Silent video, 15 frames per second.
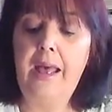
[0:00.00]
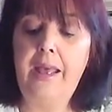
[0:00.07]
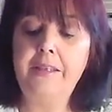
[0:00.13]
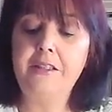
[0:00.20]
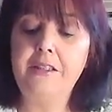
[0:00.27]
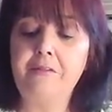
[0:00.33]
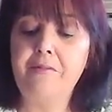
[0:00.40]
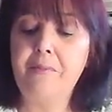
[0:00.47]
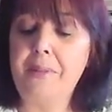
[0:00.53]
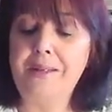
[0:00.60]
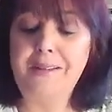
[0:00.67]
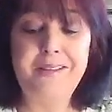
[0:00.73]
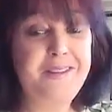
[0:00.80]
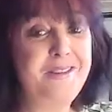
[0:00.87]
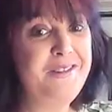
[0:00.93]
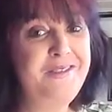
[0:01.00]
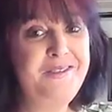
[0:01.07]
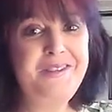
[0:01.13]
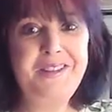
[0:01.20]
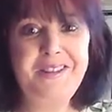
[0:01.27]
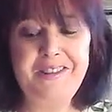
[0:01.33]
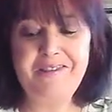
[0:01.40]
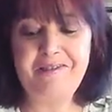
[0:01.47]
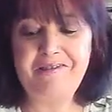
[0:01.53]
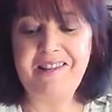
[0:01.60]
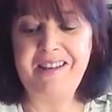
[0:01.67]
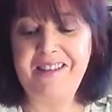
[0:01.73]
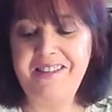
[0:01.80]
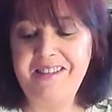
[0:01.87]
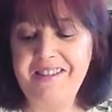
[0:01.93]
Ace of Pentacles,
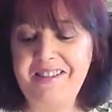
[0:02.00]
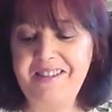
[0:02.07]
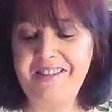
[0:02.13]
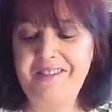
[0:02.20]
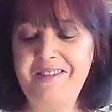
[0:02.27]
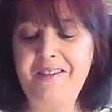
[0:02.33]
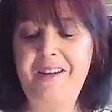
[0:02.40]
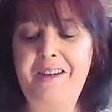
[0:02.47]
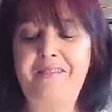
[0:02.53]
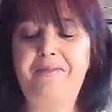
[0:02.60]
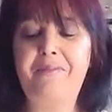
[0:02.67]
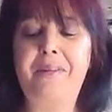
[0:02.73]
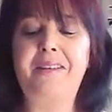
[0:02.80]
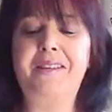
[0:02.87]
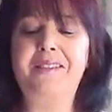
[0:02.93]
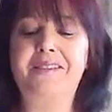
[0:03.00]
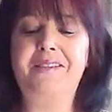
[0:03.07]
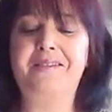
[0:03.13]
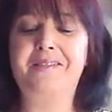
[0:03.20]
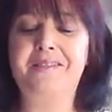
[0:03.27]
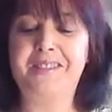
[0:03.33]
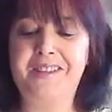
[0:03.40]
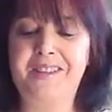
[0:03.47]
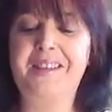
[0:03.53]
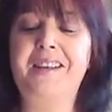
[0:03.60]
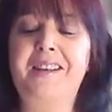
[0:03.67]
Strength, Knight of Pentacles.